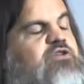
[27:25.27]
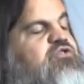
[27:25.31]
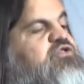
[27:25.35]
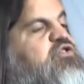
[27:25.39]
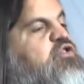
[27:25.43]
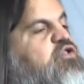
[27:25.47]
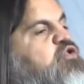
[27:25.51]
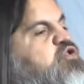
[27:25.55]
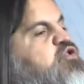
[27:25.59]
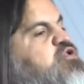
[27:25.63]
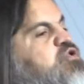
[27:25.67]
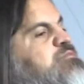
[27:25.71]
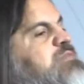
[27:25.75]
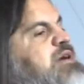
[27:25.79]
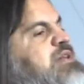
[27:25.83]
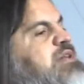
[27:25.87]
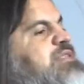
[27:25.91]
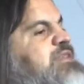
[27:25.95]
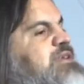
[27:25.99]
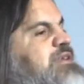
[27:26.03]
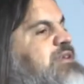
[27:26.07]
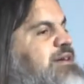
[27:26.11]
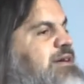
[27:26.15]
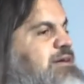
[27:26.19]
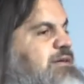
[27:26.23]
to new
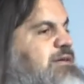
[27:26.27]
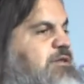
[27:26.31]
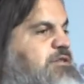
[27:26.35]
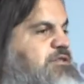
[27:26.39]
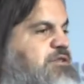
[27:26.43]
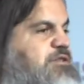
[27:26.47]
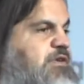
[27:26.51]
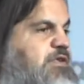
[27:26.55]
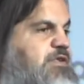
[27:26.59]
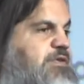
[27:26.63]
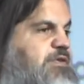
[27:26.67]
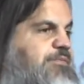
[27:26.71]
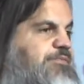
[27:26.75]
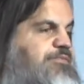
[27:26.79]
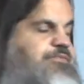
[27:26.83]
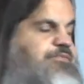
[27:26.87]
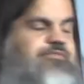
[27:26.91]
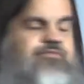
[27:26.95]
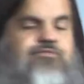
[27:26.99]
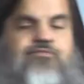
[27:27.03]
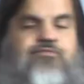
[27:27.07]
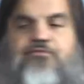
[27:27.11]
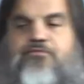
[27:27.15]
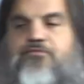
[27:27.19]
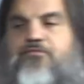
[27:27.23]
methodologies.
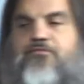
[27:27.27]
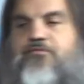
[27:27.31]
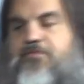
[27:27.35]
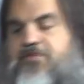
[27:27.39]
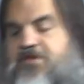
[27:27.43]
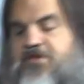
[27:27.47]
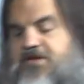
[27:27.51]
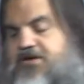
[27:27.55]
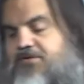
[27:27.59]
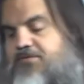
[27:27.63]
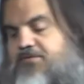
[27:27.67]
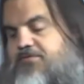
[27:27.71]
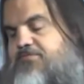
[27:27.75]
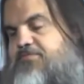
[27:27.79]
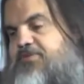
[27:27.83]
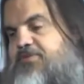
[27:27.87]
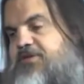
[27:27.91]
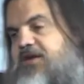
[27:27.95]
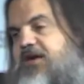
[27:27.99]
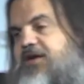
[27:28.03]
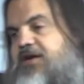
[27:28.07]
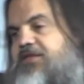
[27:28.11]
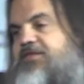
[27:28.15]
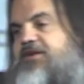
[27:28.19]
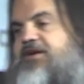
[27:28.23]
Now,
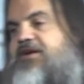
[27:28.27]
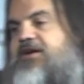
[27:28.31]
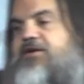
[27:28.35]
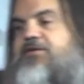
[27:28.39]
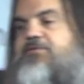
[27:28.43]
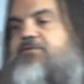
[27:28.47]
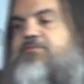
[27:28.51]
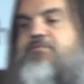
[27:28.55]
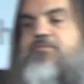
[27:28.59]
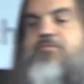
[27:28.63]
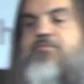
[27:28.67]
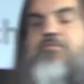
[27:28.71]
beyond that,